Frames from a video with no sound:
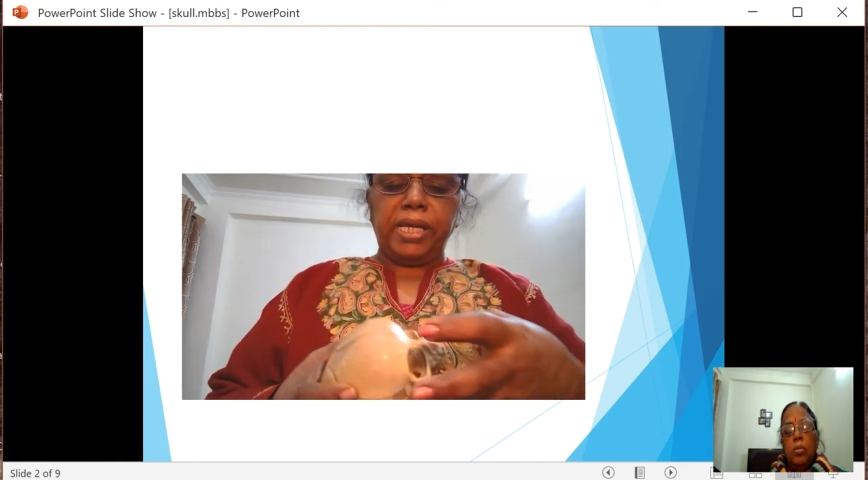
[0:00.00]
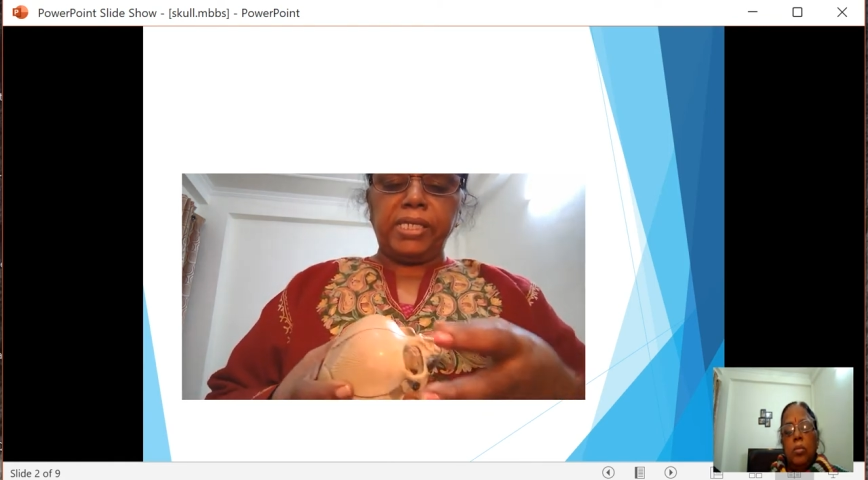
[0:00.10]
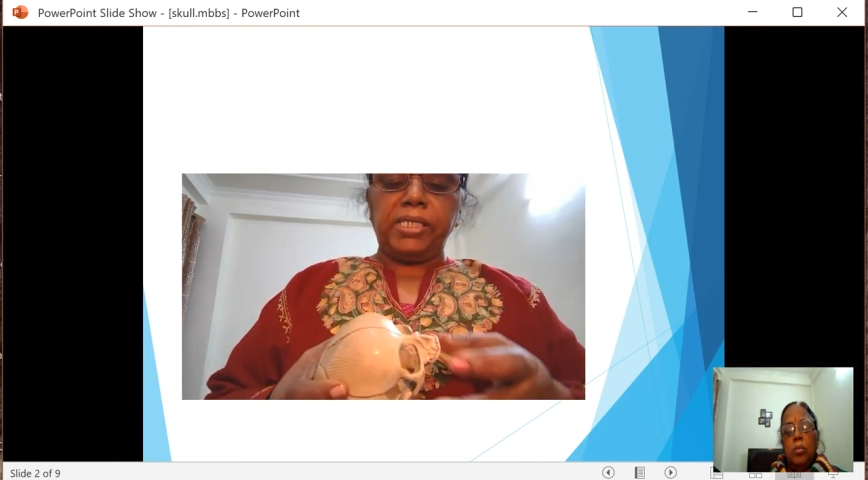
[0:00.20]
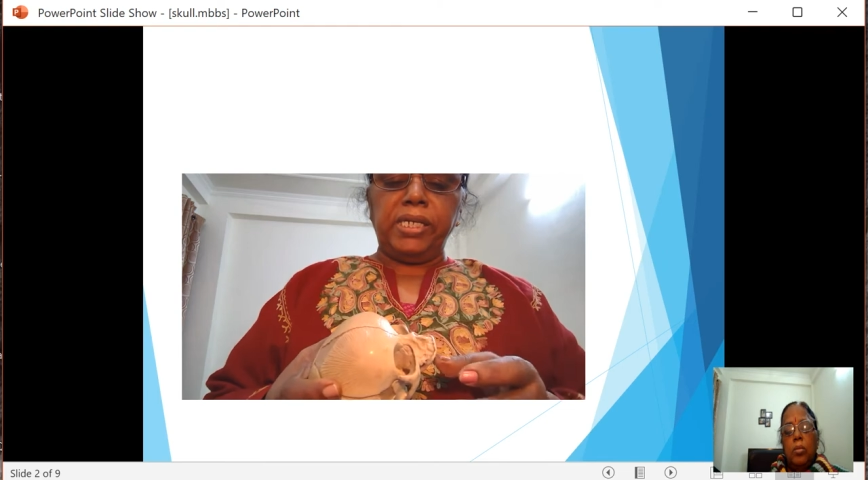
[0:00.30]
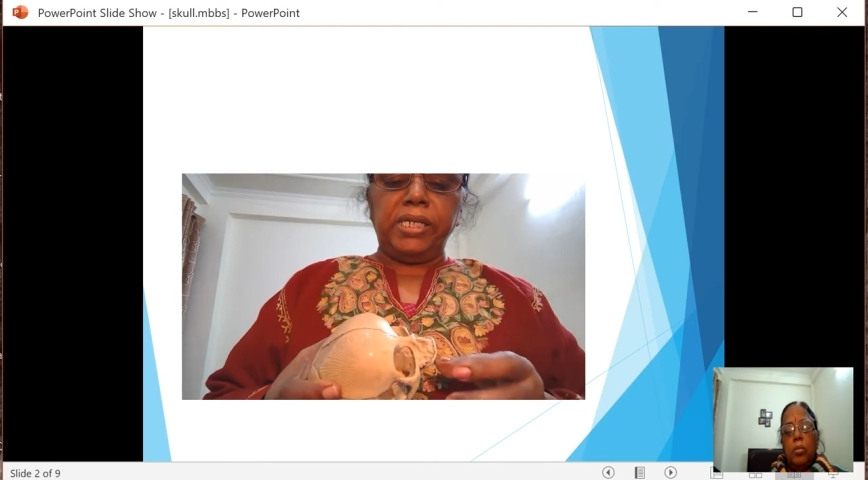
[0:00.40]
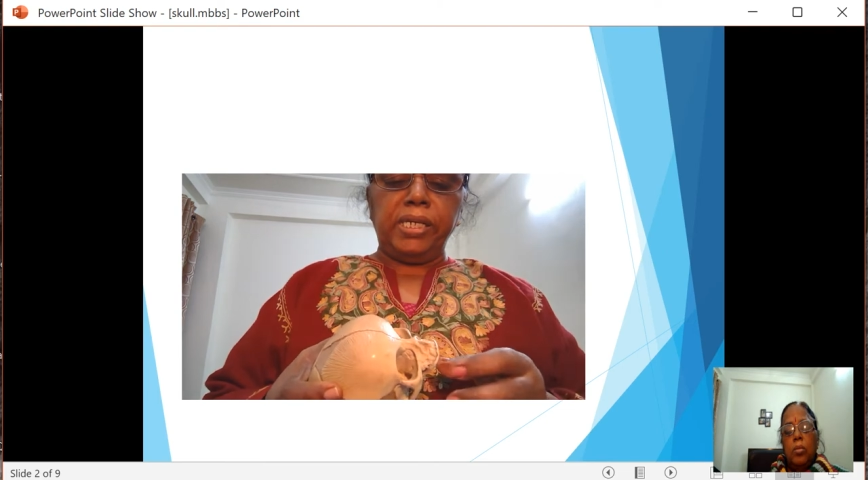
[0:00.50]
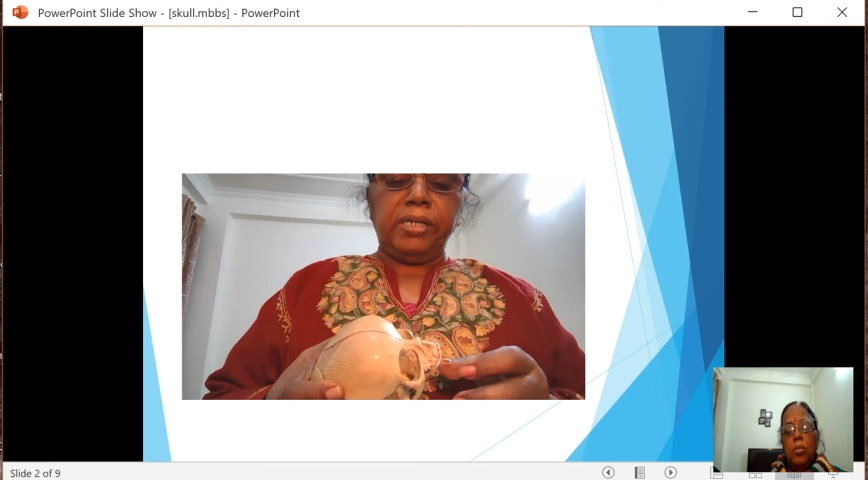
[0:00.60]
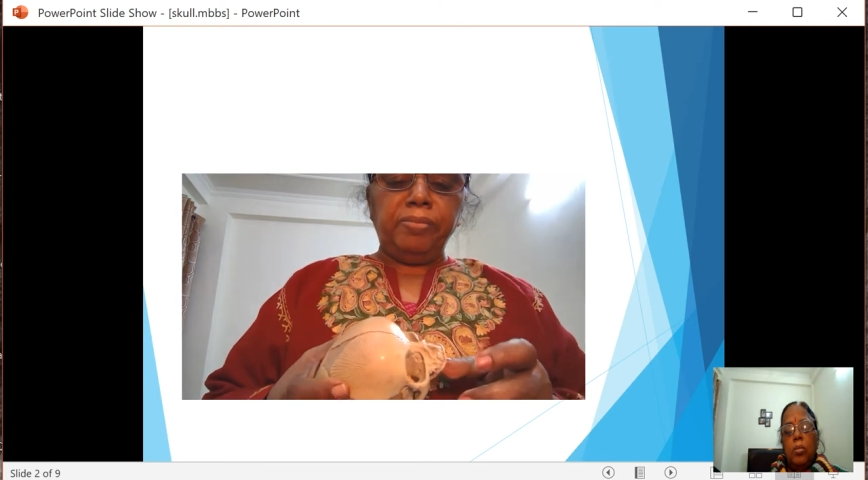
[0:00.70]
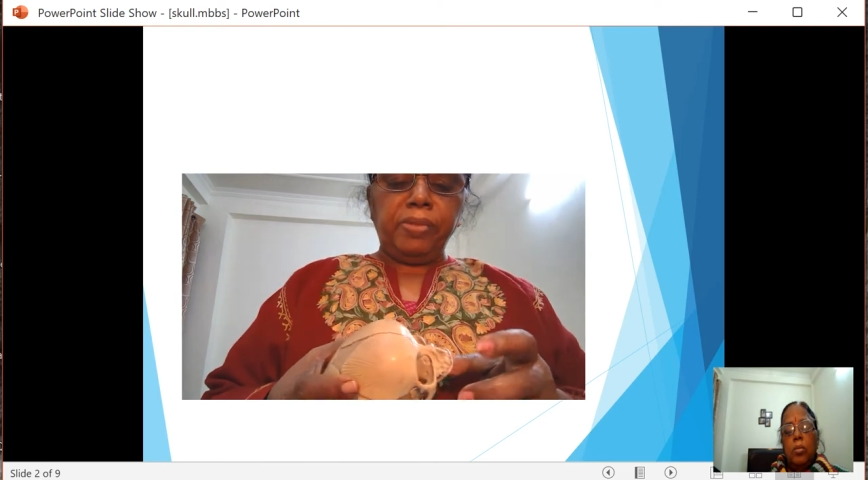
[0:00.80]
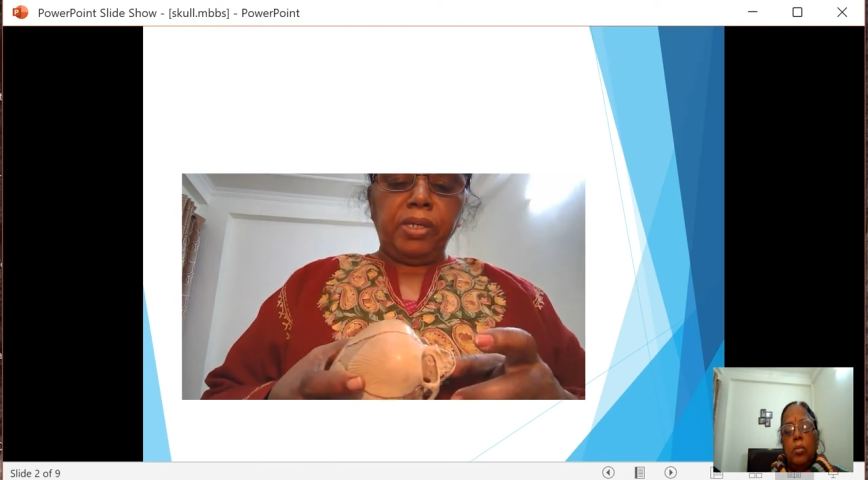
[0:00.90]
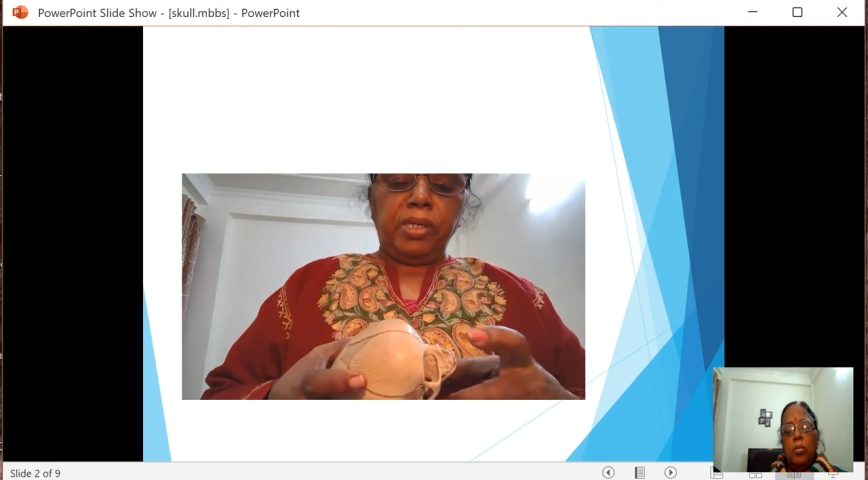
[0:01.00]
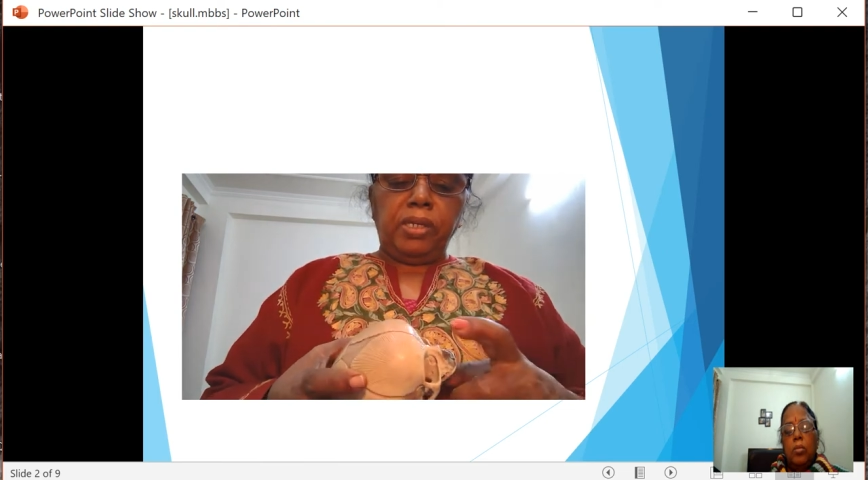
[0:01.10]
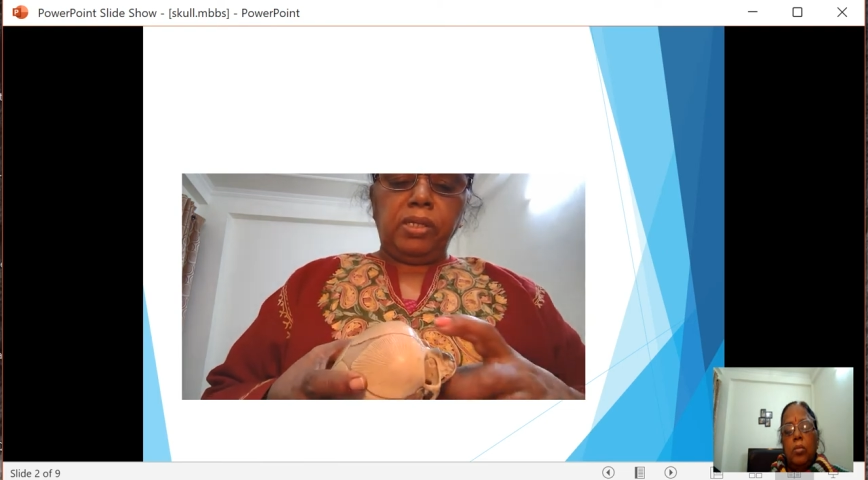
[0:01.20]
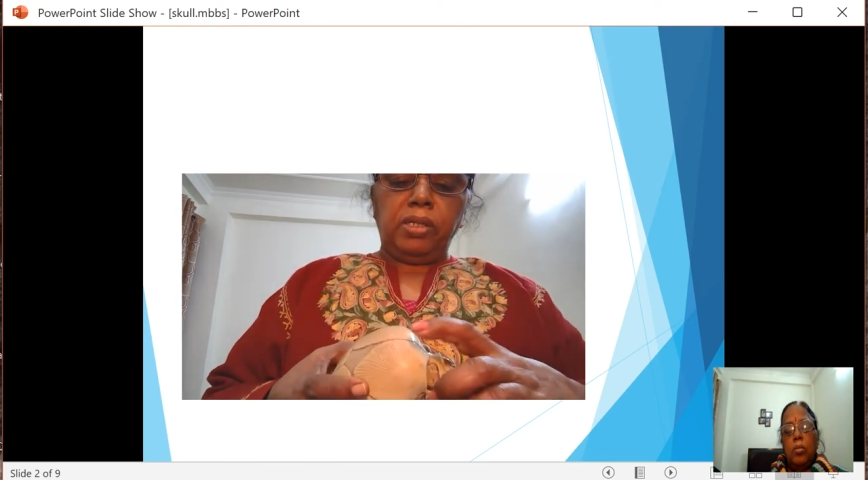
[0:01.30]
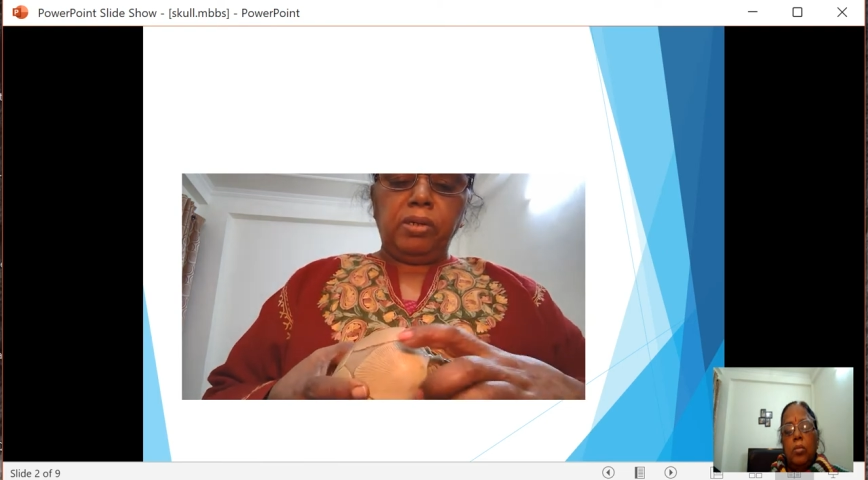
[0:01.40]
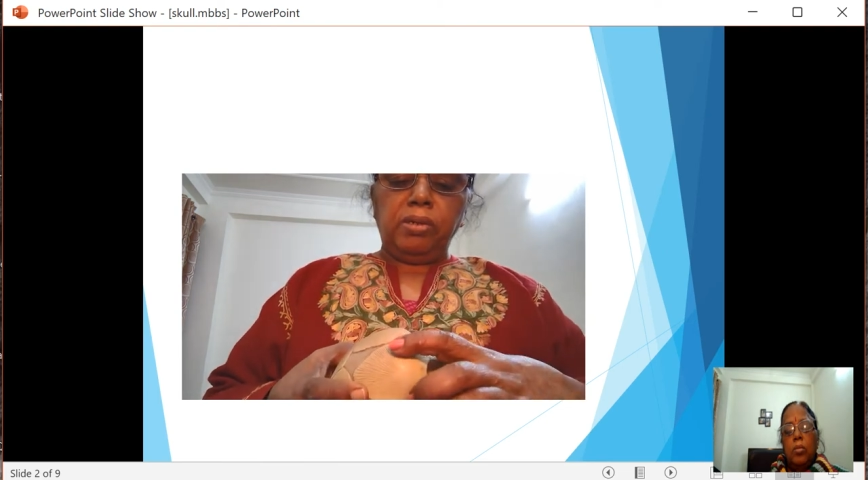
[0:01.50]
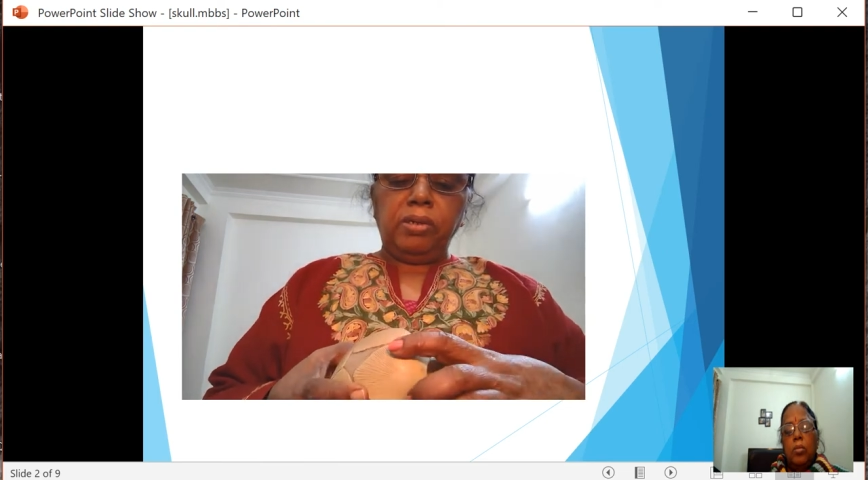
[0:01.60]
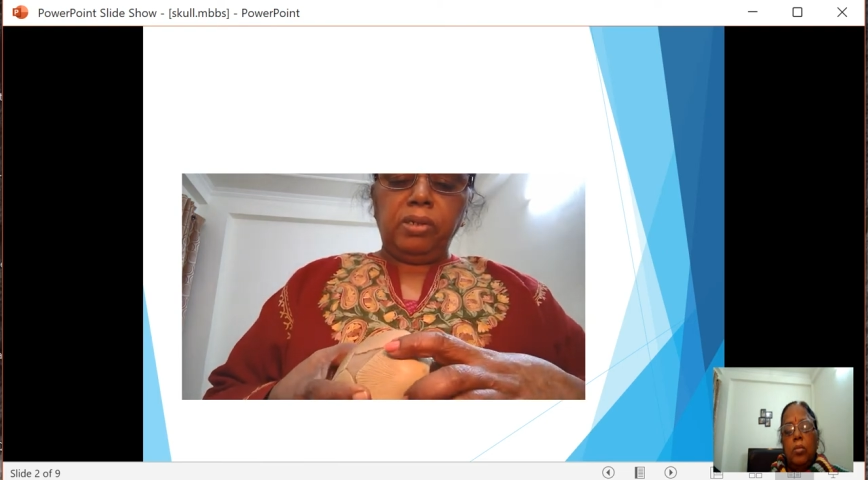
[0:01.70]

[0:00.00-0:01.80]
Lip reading: extended, the